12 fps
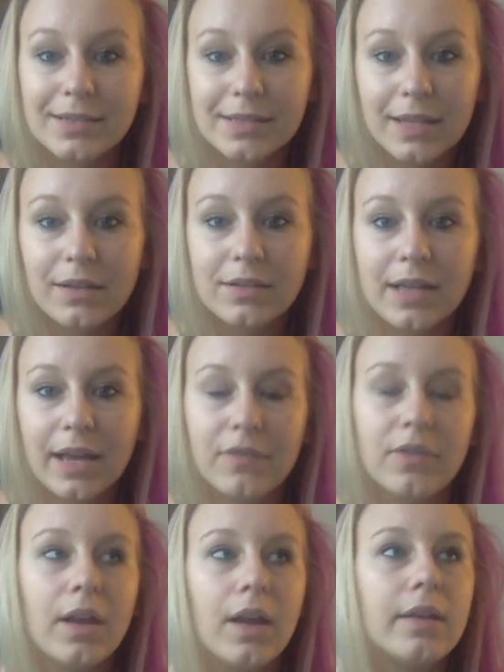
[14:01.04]
skills. I
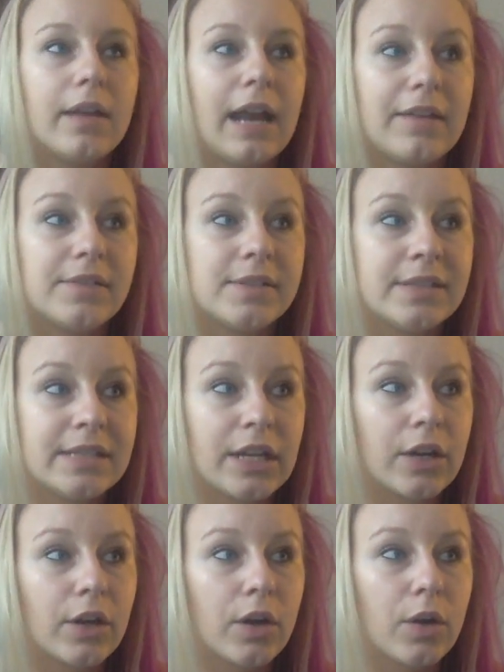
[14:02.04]
have
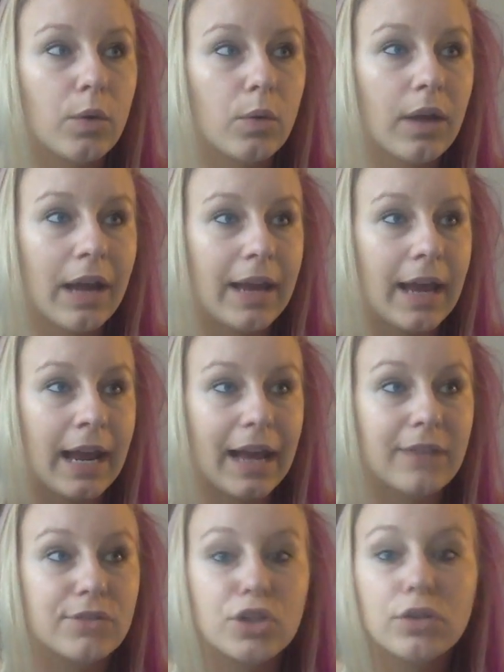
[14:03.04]
zero. I
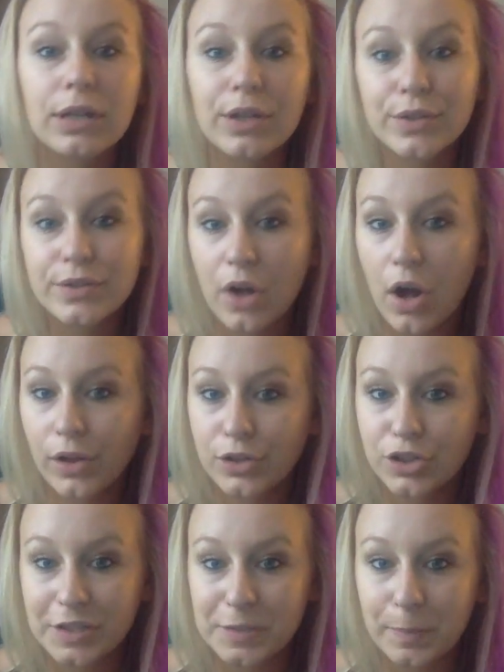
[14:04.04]
have 2 years
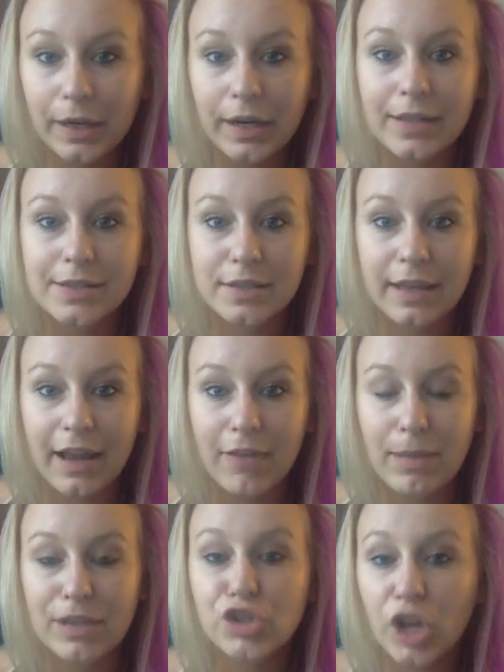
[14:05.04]
college experience. Like, I have
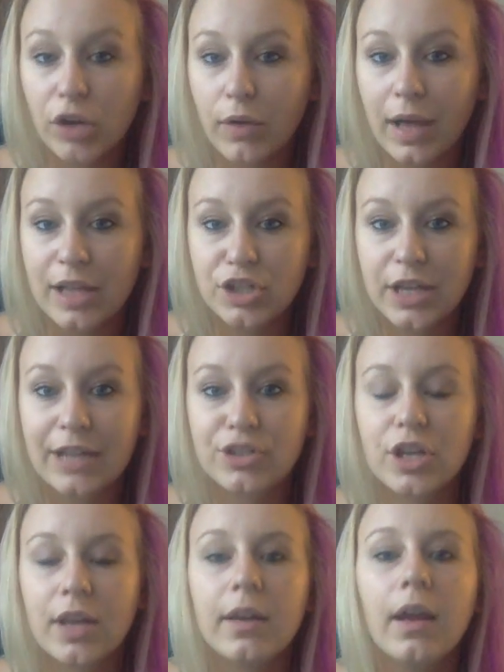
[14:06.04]
my general
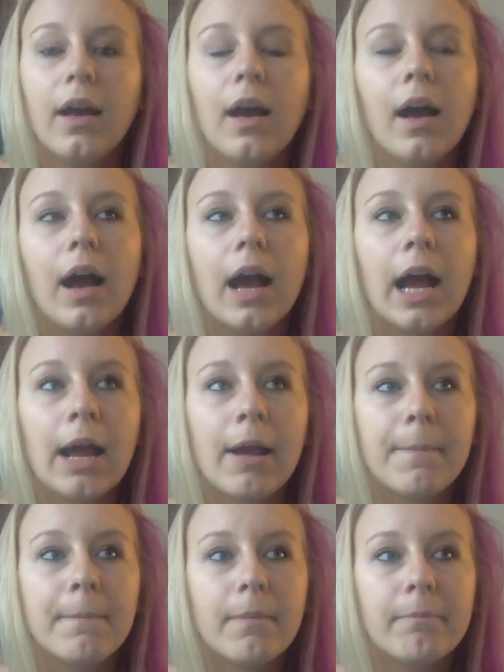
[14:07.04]
education.
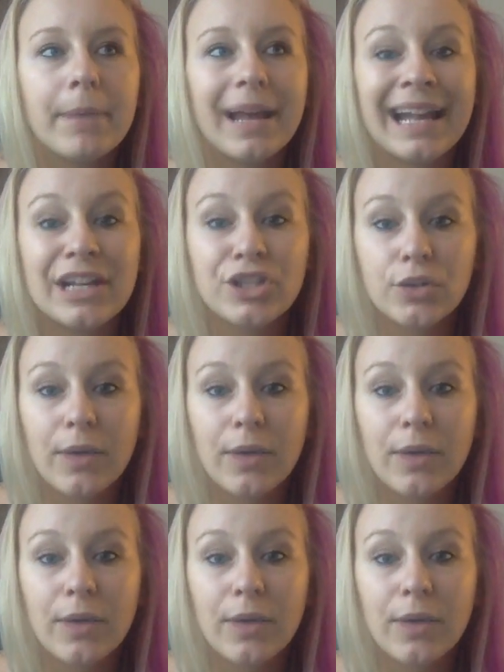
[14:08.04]
But I